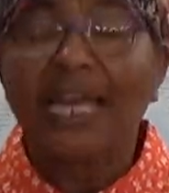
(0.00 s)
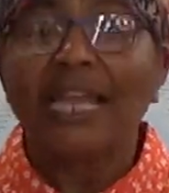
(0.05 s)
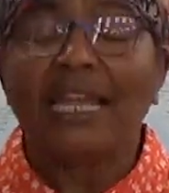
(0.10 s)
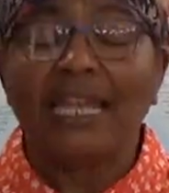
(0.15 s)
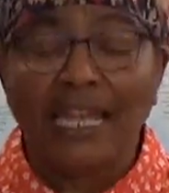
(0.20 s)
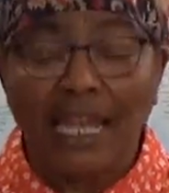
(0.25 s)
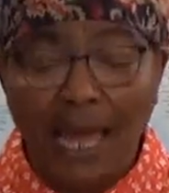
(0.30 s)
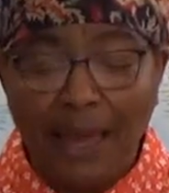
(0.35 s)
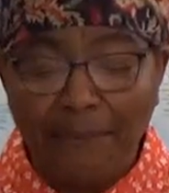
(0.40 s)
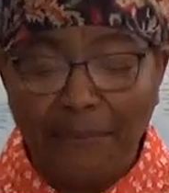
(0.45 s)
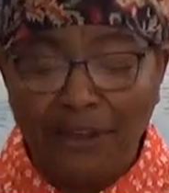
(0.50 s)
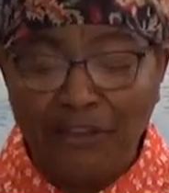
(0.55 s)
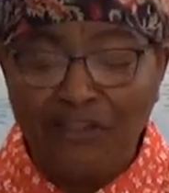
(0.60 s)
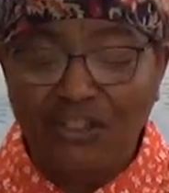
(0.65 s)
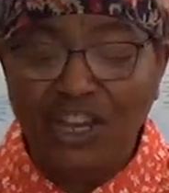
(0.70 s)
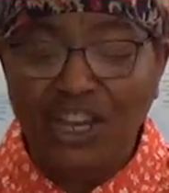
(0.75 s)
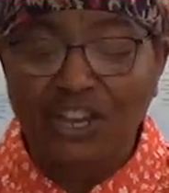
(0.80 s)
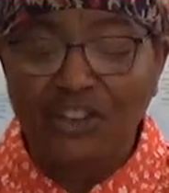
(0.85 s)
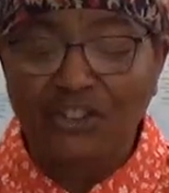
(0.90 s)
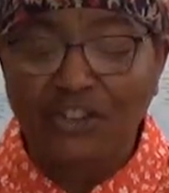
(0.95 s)

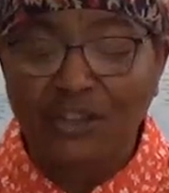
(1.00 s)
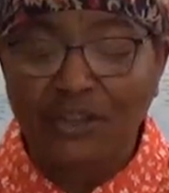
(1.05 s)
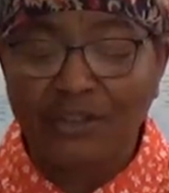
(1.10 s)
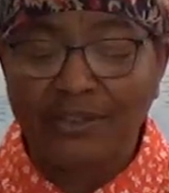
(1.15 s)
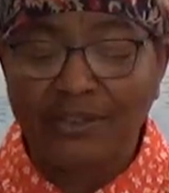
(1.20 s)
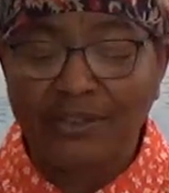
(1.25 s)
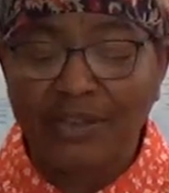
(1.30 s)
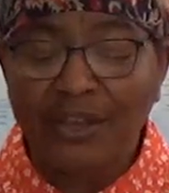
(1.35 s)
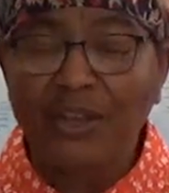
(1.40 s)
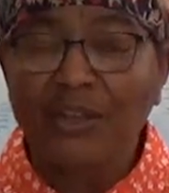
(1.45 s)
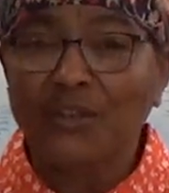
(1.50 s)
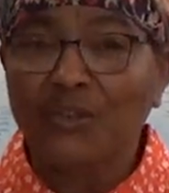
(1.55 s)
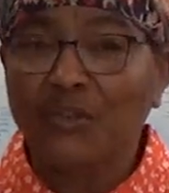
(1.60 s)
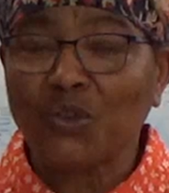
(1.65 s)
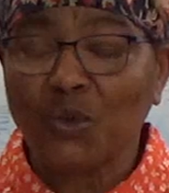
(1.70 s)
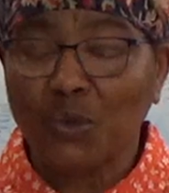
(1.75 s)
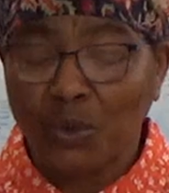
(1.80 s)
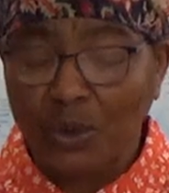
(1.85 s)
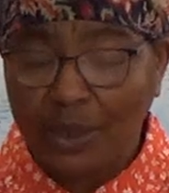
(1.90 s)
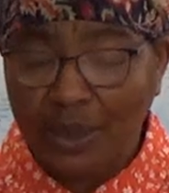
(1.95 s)
Lamentations
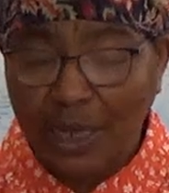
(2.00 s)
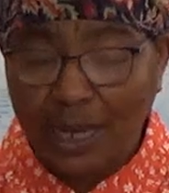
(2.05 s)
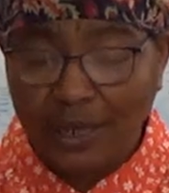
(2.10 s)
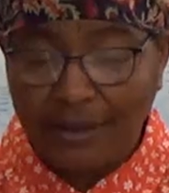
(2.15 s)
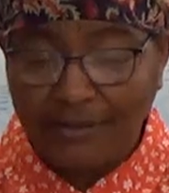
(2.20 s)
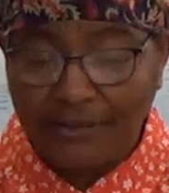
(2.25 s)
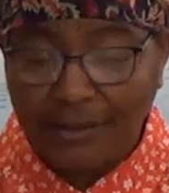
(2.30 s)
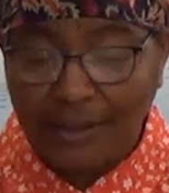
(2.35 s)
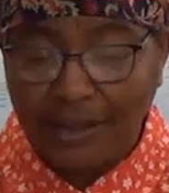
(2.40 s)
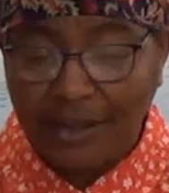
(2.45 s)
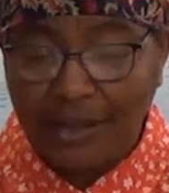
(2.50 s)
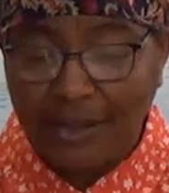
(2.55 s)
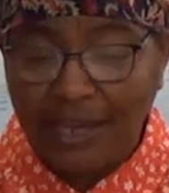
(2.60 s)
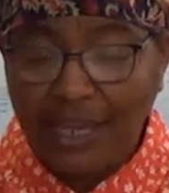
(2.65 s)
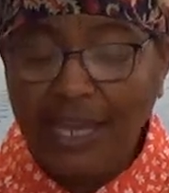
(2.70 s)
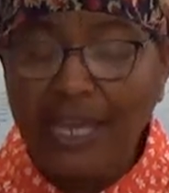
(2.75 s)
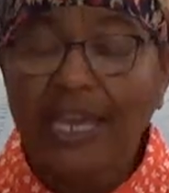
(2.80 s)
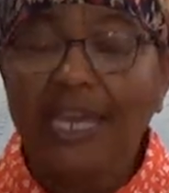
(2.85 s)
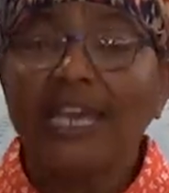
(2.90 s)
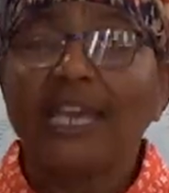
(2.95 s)
2 and 19.
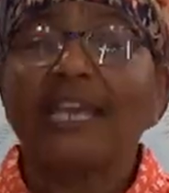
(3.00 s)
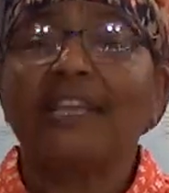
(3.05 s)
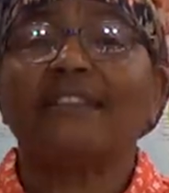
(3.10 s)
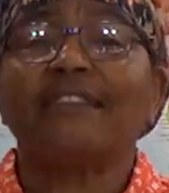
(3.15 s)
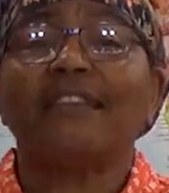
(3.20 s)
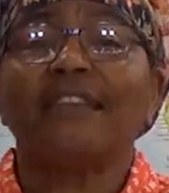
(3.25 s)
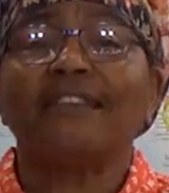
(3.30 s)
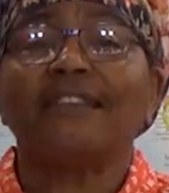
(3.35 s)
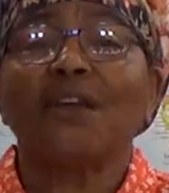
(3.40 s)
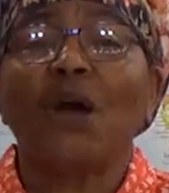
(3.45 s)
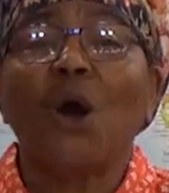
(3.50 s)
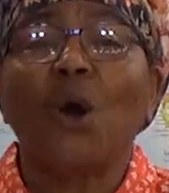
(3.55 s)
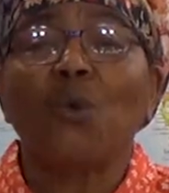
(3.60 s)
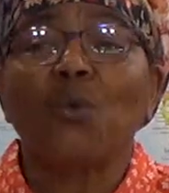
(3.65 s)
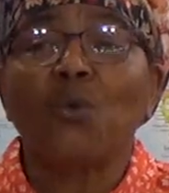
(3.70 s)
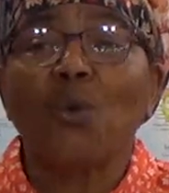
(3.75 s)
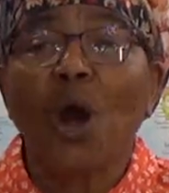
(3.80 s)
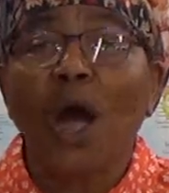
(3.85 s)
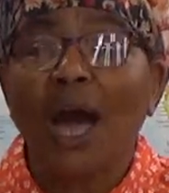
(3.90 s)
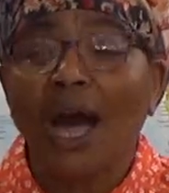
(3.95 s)
It says,
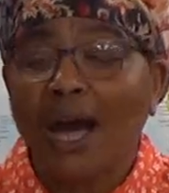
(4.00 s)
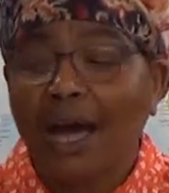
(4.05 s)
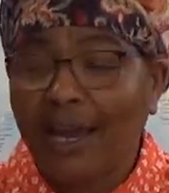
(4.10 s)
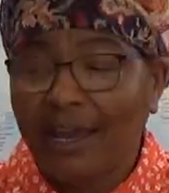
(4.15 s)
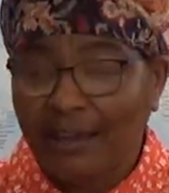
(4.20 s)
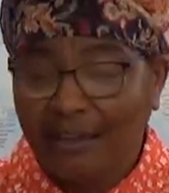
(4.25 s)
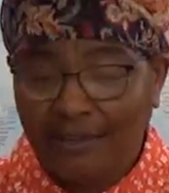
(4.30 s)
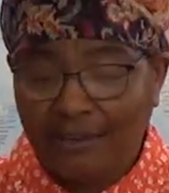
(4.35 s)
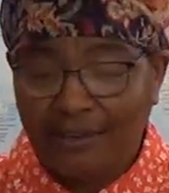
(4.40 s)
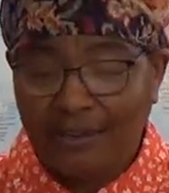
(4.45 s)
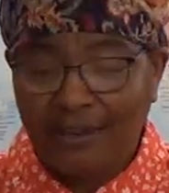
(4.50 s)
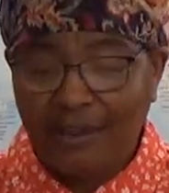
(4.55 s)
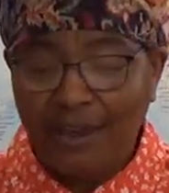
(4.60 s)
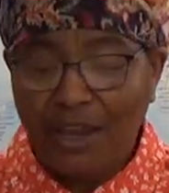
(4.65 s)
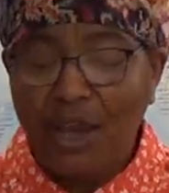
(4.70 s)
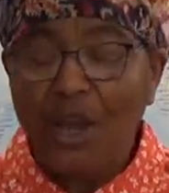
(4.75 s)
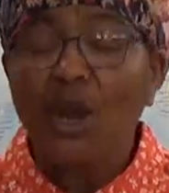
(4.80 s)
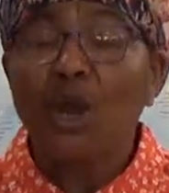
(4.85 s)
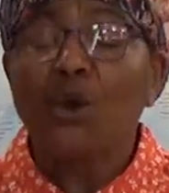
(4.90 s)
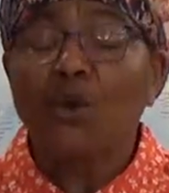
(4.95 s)
arise
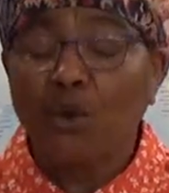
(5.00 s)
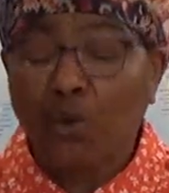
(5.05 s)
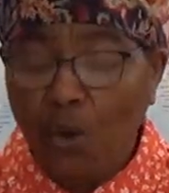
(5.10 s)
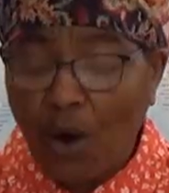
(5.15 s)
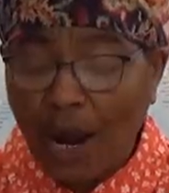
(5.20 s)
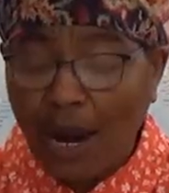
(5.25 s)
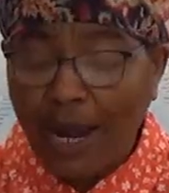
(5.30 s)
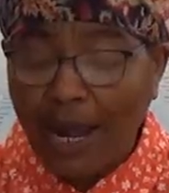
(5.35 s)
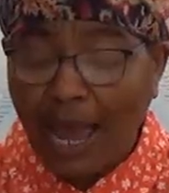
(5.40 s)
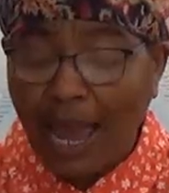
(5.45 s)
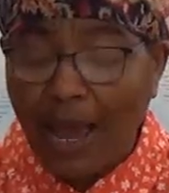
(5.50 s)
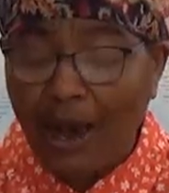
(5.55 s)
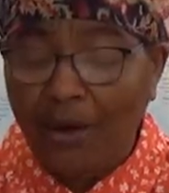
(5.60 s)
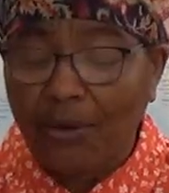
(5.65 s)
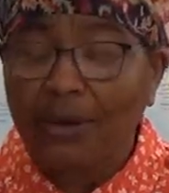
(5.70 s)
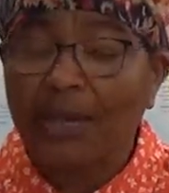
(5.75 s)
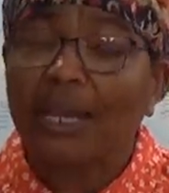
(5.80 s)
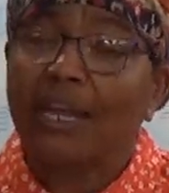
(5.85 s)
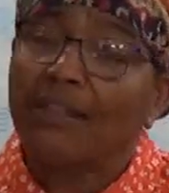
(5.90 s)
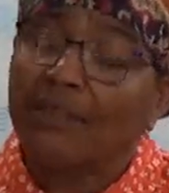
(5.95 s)
Cry
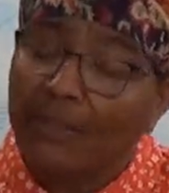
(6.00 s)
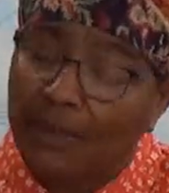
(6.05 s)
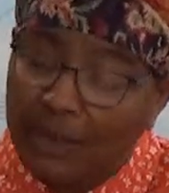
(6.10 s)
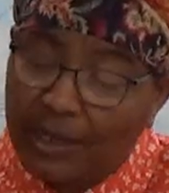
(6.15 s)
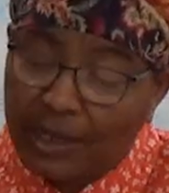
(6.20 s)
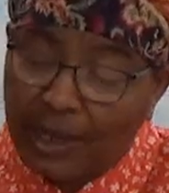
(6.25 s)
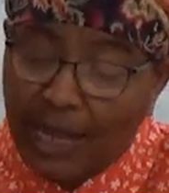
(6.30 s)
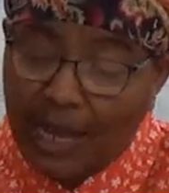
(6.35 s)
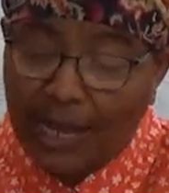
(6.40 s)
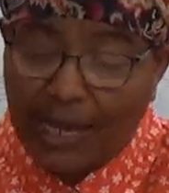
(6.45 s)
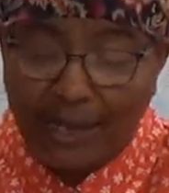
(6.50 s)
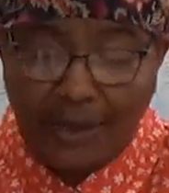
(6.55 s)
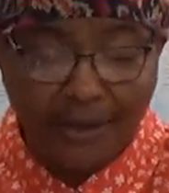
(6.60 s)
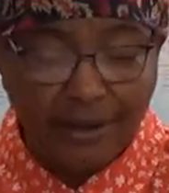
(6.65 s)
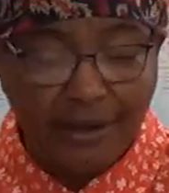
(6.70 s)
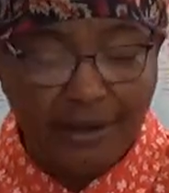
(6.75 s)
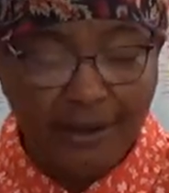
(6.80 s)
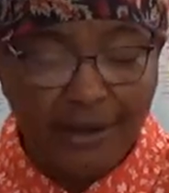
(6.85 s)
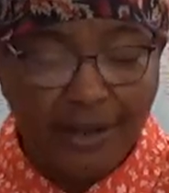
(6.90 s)
out in the night.